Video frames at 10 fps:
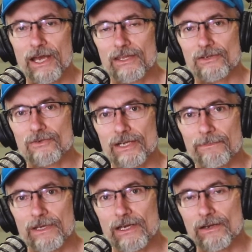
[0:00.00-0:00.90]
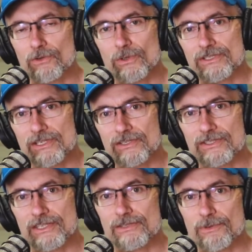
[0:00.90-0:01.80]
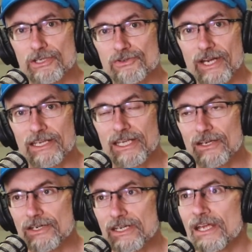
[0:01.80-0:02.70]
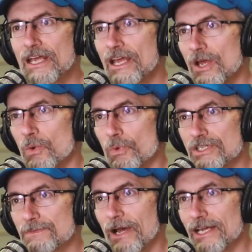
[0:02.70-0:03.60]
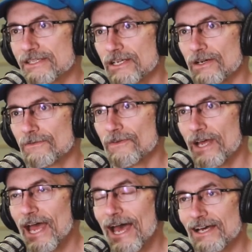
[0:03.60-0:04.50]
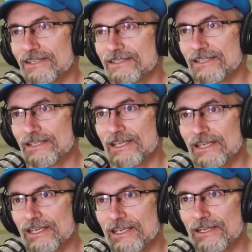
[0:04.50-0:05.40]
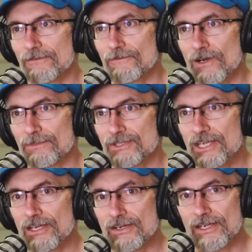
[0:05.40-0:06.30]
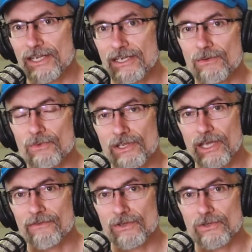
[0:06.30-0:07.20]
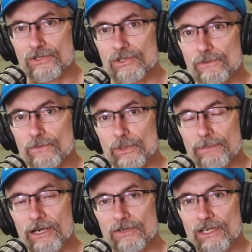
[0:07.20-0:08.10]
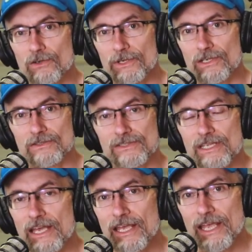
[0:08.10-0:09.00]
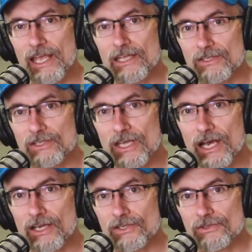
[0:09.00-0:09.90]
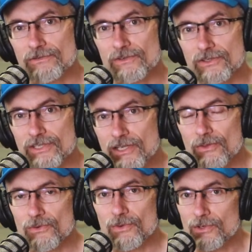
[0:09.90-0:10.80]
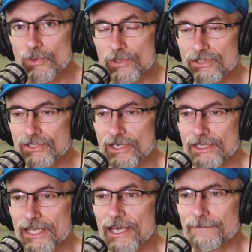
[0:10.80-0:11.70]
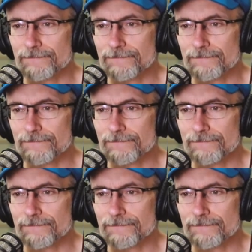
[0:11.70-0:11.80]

by the grip, of course, there's the sprint drag carry, which by itself has the farmer's carry in it, where you have your two 40 pound kettlebells and uh, you're traversing through the course on that.